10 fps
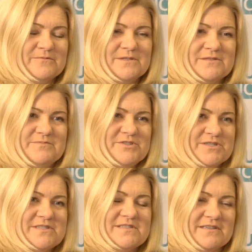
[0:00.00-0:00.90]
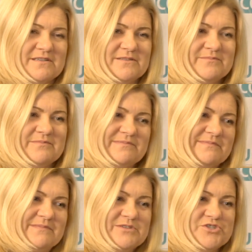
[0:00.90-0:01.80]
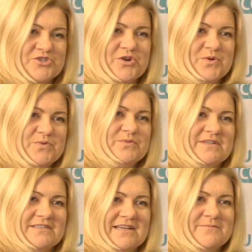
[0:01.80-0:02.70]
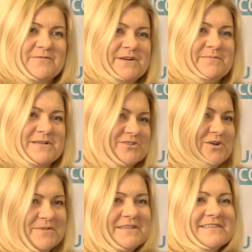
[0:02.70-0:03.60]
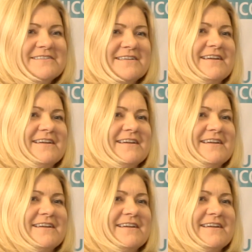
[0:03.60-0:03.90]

will just um, show that I'm very much committed,